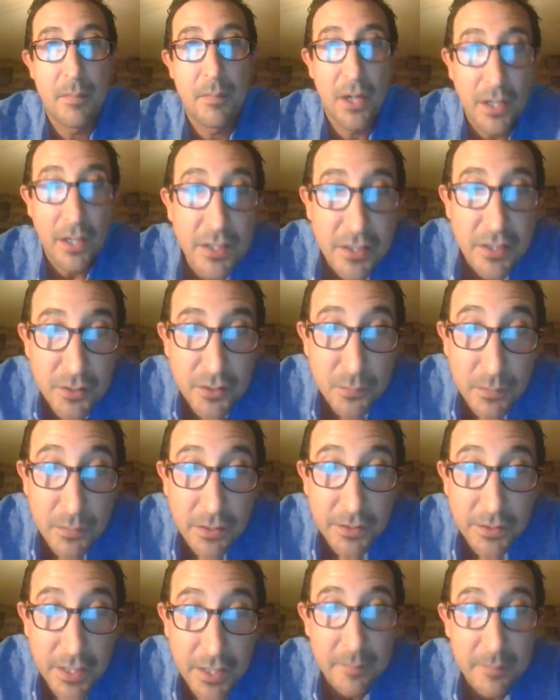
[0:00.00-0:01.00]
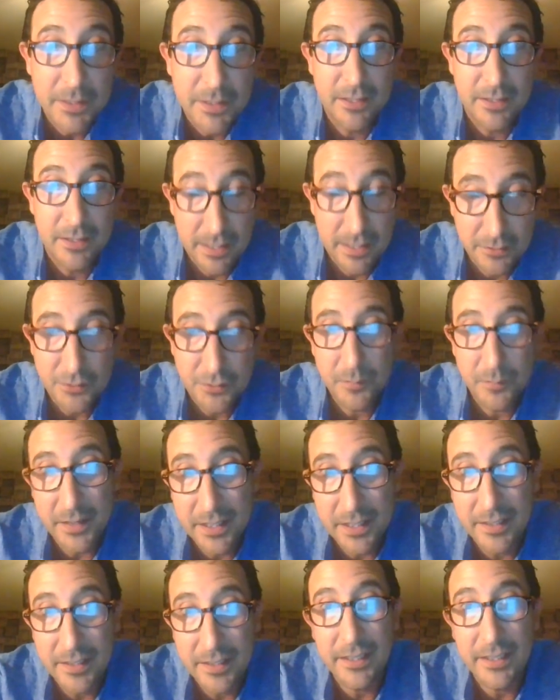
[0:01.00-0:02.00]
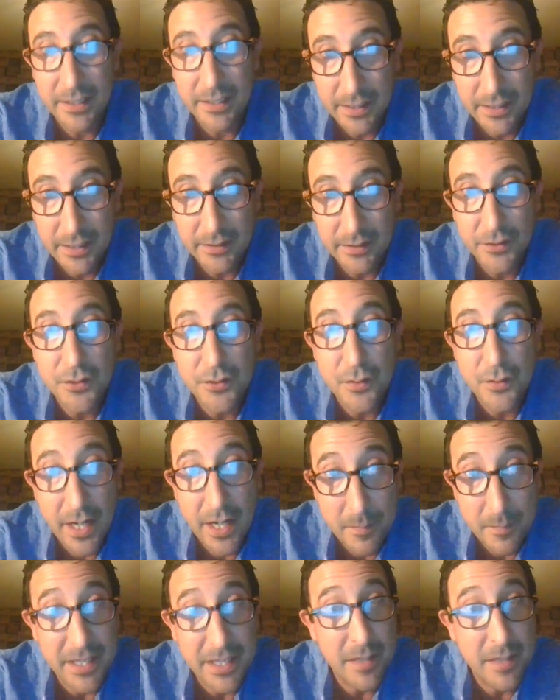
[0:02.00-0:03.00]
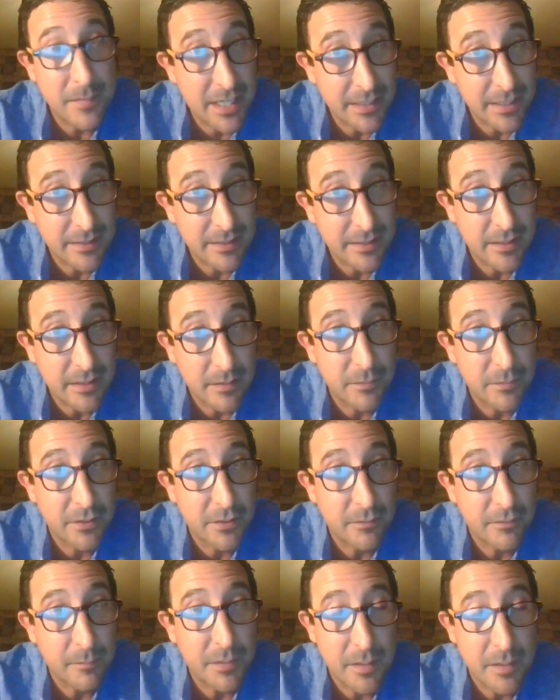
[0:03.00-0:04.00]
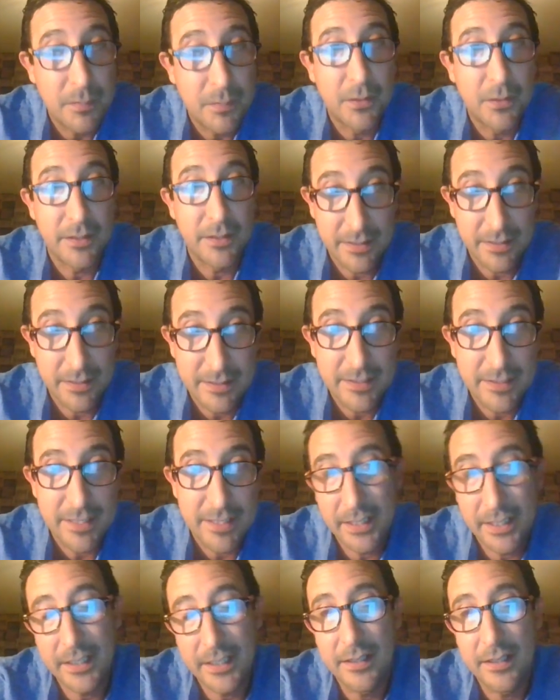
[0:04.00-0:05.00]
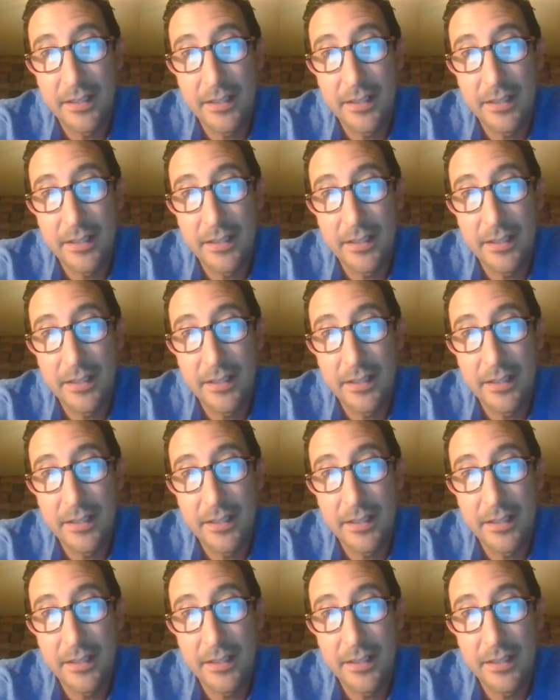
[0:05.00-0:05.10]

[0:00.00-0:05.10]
partners will not be allowed to be in the clinic to try to minimize the number of people inside.